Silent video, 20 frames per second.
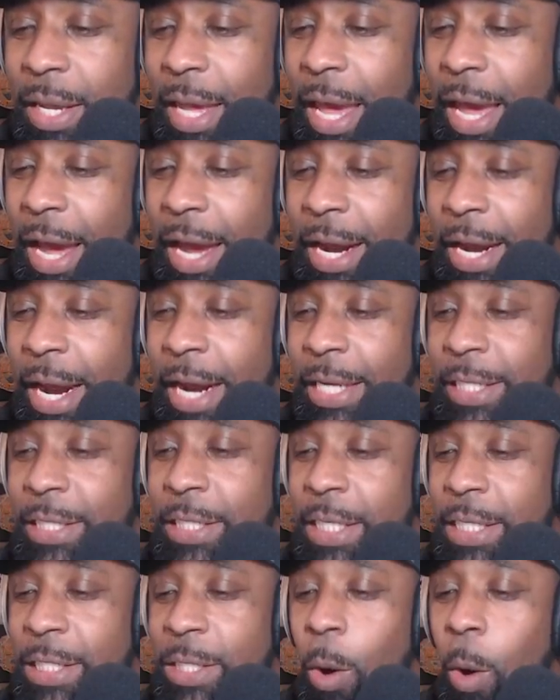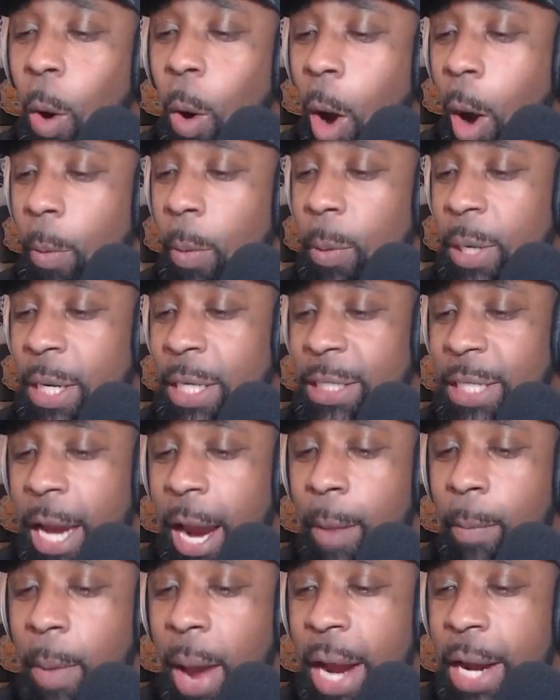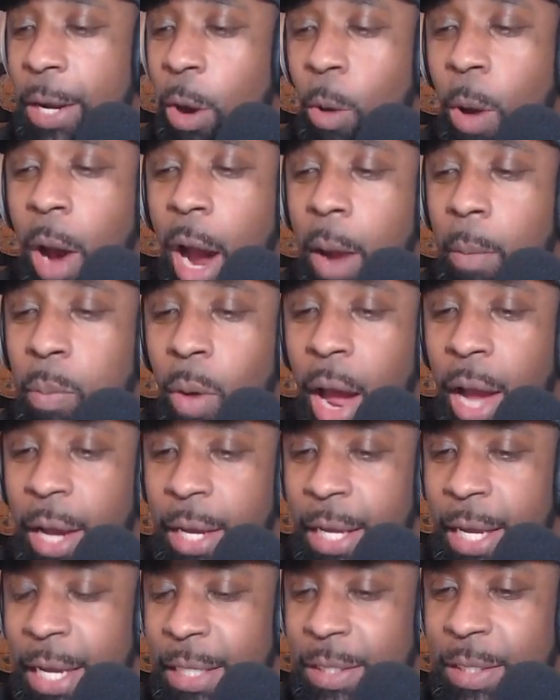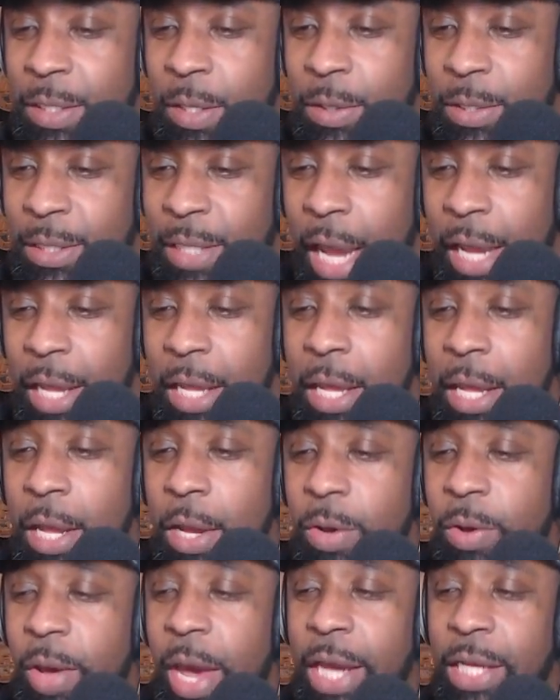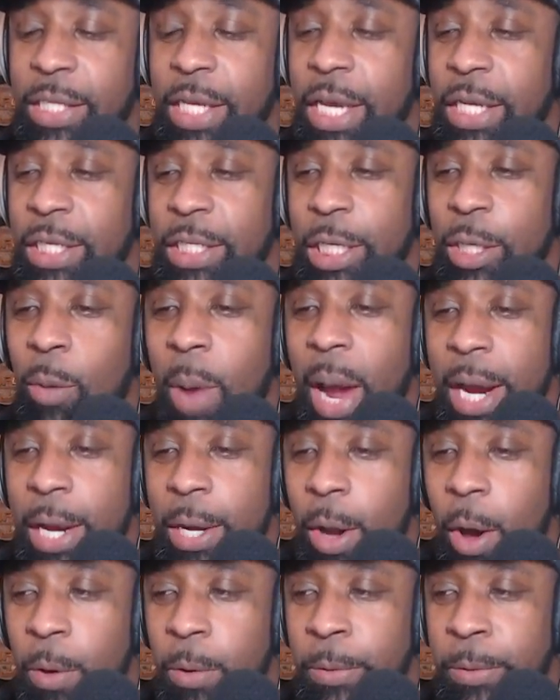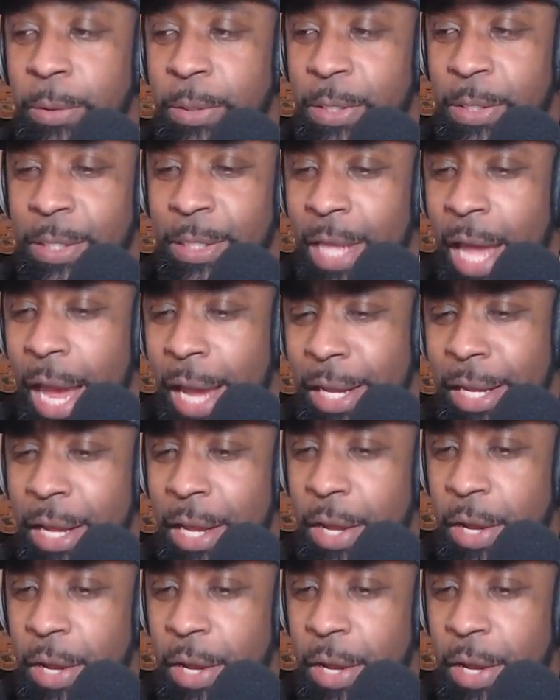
Yeah, and it's so horrible because everybody know how Brock is, so it's like you ain't saying shit nobody knows. So it's like